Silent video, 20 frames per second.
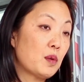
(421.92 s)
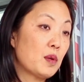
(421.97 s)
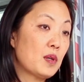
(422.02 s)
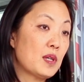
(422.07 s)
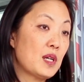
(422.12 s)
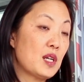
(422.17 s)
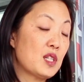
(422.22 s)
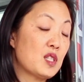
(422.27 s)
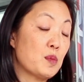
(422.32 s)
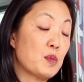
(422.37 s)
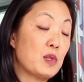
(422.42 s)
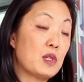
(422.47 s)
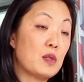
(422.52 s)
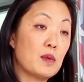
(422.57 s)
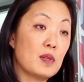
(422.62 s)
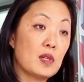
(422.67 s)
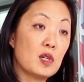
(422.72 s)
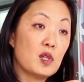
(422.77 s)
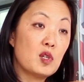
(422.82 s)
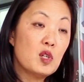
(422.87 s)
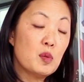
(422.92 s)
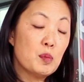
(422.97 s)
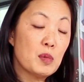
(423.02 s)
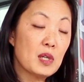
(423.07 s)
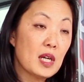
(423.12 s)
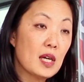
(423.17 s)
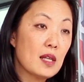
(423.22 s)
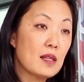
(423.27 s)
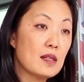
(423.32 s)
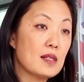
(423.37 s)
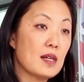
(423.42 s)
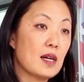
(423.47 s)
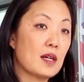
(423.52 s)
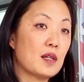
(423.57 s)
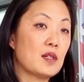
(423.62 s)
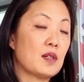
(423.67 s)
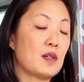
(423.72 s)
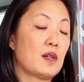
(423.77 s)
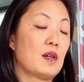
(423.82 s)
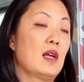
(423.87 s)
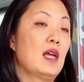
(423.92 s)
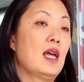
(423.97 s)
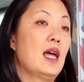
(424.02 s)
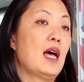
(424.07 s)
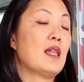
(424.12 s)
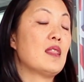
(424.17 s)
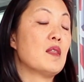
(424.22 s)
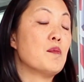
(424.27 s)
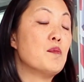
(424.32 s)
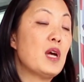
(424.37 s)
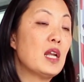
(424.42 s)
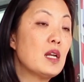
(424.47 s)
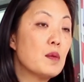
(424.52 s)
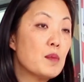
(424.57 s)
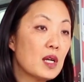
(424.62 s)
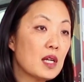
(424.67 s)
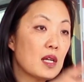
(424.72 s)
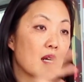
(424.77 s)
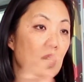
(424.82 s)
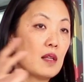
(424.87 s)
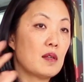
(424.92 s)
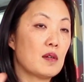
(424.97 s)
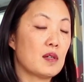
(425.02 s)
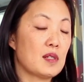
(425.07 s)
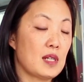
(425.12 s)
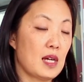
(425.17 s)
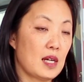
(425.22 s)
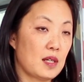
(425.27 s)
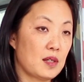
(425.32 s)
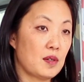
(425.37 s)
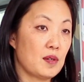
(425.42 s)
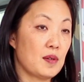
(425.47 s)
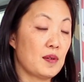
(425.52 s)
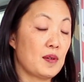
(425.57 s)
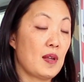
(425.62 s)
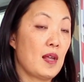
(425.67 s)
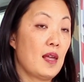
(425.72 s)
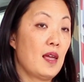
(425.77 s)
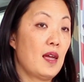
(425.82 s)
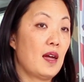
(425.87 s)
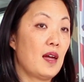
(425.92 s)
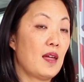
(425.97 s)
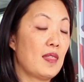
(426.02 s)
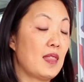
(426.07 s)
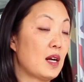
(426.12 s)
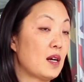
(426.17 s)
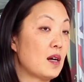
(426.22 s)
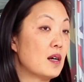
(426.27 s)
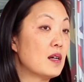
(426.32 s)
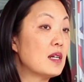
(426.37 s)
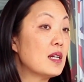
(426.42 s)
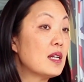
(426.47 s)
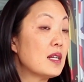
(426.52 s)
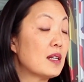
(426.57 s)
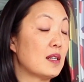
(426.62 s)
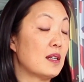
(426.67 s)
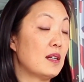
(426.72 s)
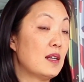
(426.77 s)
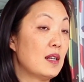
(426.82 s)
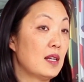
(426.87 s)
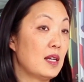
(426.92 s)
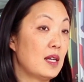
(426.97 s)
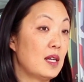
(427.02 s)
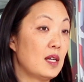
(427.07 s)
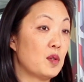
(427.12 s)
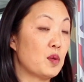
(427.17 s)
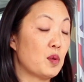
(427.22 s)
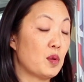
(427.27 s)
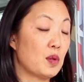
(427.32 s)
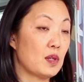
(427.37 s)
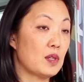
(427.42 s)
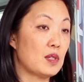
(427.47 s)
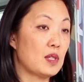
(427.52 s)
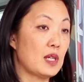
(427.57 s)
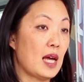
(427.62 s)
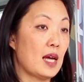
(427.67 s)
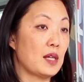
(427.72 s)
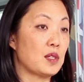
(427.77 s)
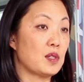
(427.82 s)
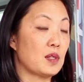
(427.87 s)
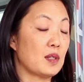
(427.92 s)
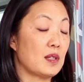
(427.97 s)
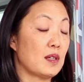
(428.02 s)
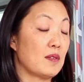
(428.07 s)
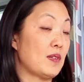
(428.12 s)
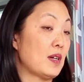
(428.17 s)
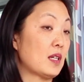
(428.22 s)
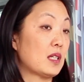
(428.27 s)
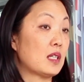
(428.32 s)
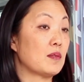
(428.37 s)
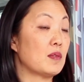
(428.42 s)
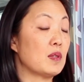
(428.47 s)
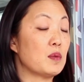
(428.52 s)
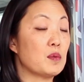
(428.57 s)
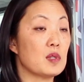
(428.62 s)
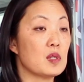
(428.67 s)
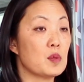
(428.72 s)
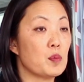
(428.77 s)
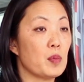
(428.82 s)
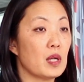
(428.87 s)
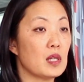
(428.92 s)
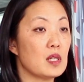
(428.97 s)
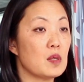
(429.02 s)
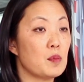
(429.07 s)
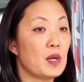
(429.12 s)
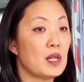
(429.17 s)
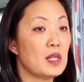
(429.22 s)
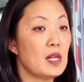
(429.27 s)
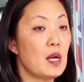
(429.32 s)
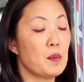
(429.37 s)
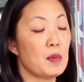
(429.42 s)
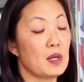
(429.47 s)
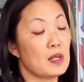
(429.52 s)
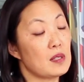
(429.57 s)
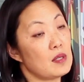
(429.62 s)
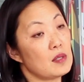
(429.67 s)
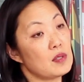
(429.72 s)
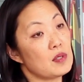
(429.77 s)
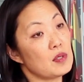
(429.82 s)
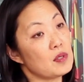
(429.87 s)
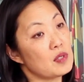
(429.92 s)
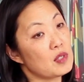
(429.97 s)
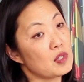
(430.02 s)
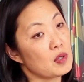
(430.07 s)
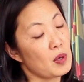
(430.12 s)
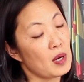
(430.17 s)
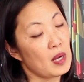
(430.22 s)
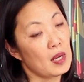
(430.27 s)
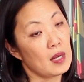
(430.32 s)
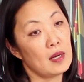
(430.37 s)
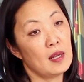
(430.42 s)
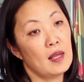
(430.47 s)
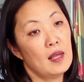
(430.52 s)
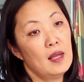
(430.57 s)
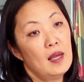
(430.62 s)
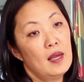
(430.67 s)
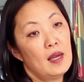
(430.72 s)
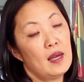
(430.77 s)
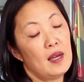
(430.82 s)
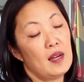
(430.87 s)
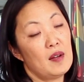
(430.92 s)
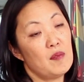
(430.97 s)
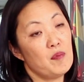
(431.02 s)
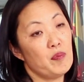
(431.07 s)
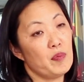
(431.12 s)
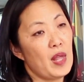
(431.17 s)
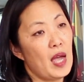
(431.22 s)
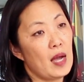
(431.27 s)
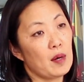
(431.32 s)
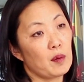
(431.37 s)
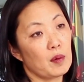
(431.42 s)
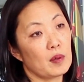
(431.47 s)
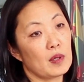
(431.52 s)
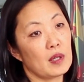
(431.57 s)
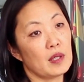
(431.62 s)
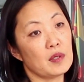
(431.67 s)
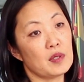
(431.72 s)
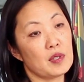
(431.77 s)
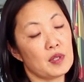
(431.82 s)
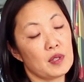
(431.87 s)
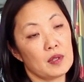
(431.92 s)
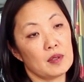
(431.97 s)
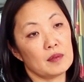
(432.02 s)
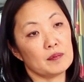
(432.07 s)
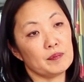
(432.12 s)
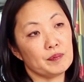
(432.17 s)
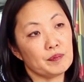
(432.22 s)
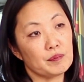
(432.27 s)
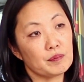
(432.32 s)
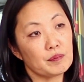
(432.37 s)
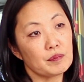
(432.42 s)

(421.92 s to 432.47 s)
coordination between the human health sector and the many, many other sectors that are needed in order to actually effectively respond to pandemics, such as trade, agriculture,